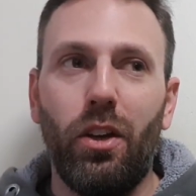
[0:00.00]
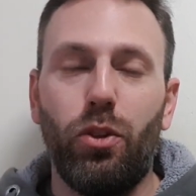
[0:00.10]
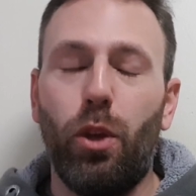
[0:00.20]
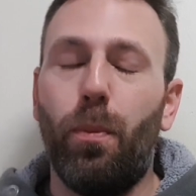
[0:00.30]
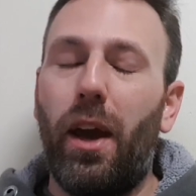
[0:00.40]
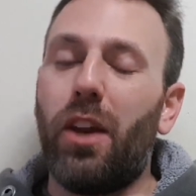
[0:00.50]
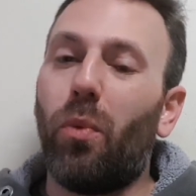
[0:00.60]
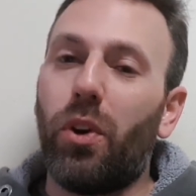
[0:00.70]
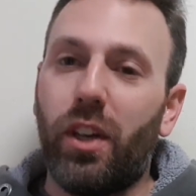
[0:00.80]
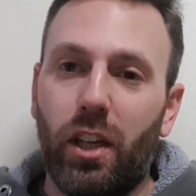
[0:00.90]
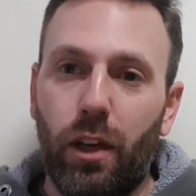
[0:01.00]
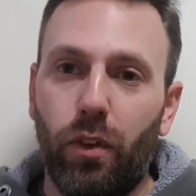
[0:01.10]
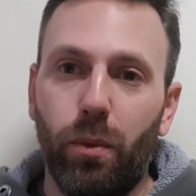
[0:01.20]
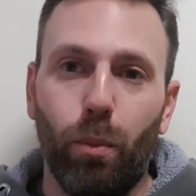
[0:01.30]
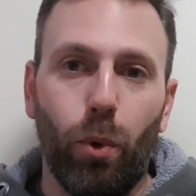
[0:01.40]
you may want to give
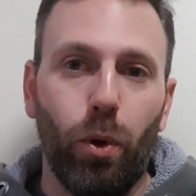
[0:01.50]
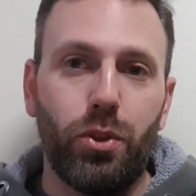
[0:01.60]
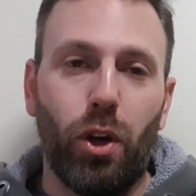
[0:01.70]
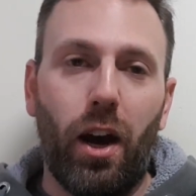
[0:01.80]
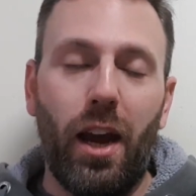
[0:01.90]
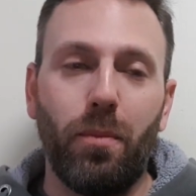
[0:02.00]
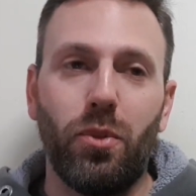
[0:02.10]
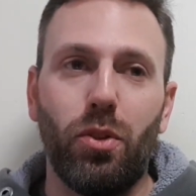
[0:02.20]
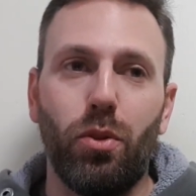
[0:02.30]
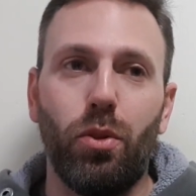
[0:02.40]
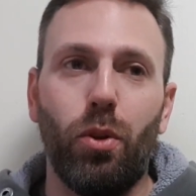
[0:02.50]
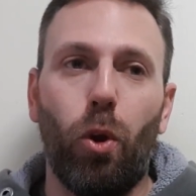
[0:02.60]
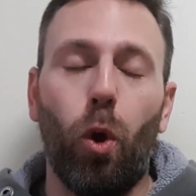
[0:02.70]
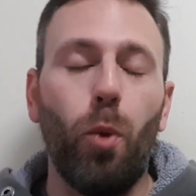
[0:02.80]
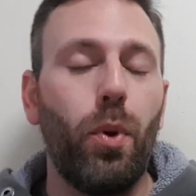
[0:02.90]
it more time to
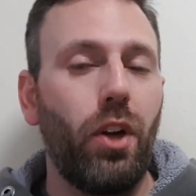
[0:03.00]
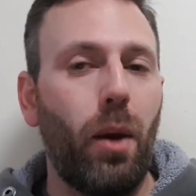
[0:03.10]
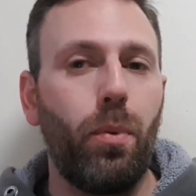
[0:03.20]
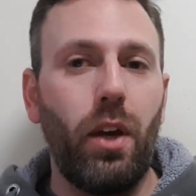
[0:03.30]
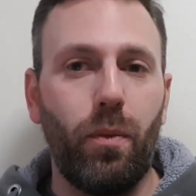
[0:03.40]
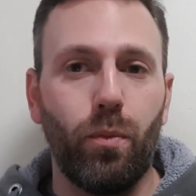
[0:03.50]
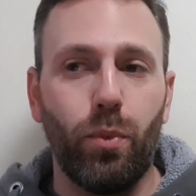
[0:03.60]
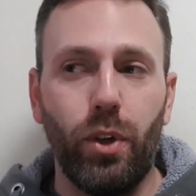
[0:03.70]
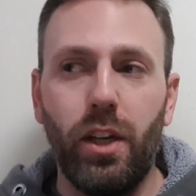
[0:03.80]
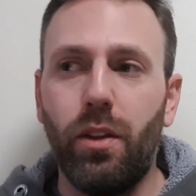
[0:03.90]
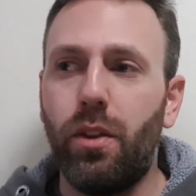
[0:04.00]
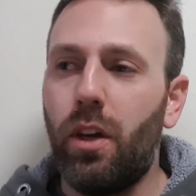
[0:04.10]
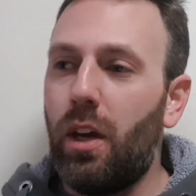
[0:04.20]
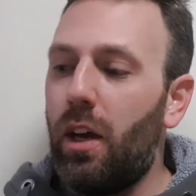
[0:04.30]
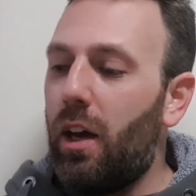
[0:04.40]
open up and breathe.
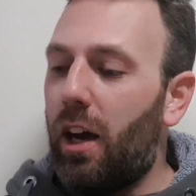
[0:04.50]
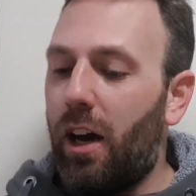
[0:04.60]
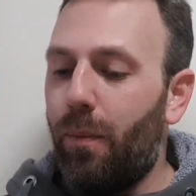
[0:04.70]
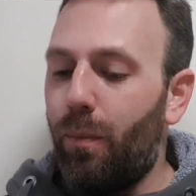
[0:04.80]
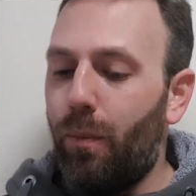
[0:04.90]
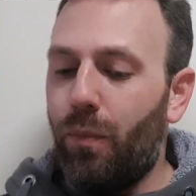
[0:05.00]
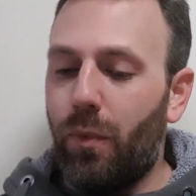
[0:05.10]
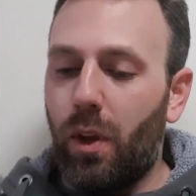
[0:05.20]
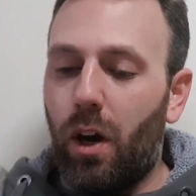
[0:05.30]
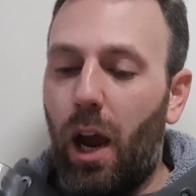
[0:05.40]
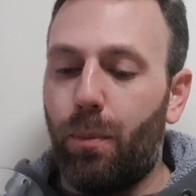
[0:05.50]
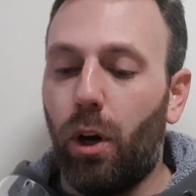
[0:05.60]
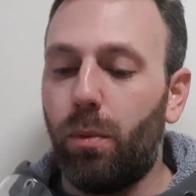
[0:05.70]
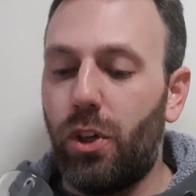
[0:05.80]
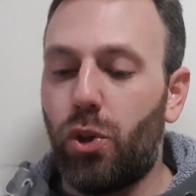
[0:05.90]
Um, I
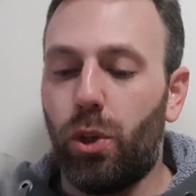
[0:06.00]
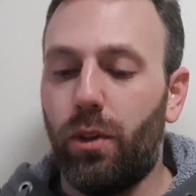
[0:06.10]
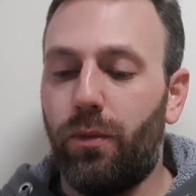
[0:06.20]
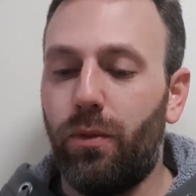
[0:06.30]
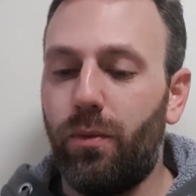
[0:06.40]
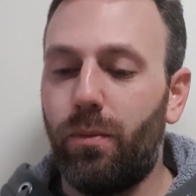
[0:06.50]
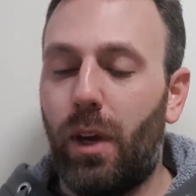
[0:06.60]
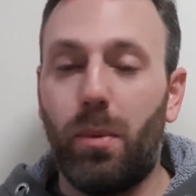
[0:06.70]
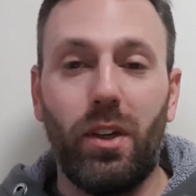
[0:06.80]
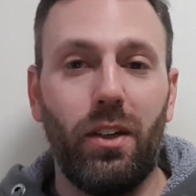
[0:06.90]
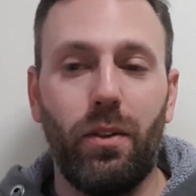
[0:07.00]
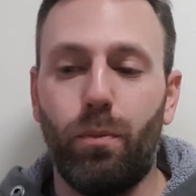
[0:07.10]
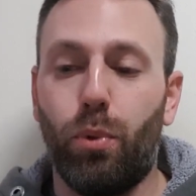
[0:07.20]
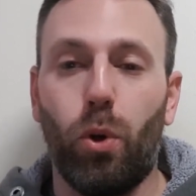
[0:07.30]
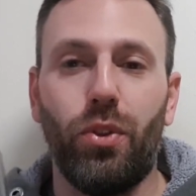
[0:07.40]
probably should have maybe
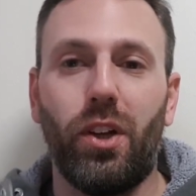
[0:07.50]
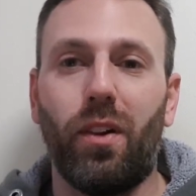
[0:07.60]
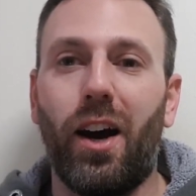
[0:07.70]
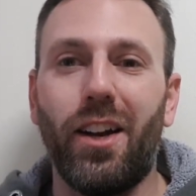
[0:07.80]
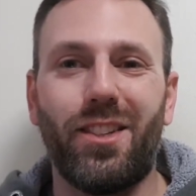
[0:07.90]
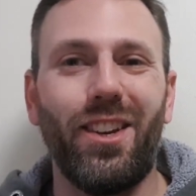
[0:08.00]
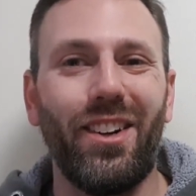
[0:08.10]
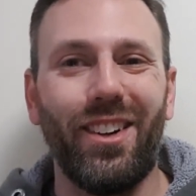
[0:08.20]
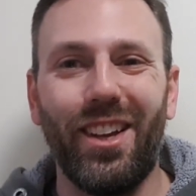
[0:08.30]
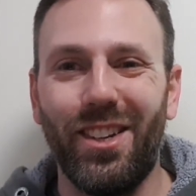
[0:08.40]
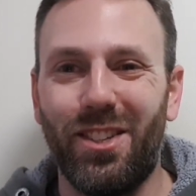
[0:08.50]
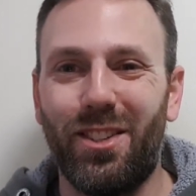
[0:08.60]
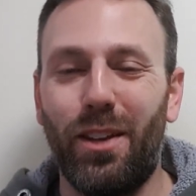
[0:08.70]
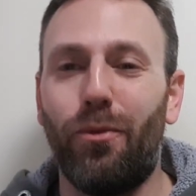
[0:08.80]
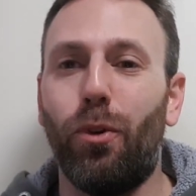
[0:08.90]
poured the glass and let it
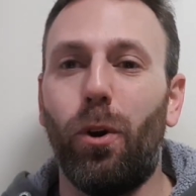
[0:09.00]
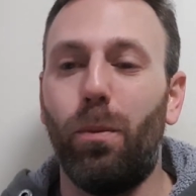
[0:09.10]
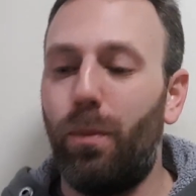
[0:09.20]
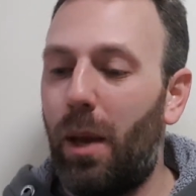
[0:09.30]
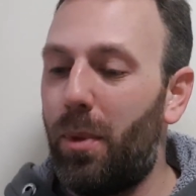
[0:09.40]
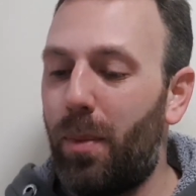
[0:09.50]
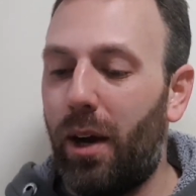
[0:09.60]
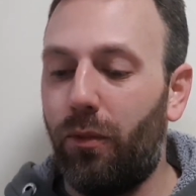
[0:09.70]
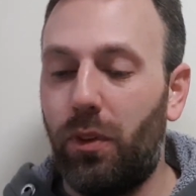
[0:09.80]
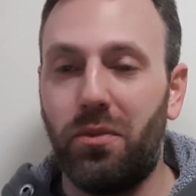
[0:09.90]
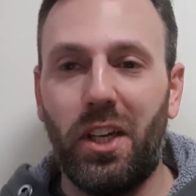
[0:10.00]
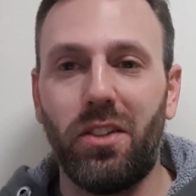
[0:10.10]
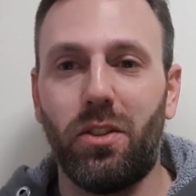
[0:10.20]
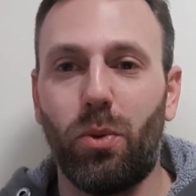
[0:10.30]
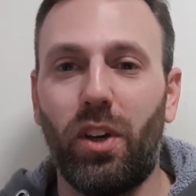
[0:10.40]
sit for maybe about
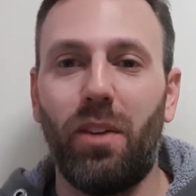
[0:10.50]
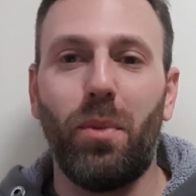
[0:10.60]
fifteen to twenty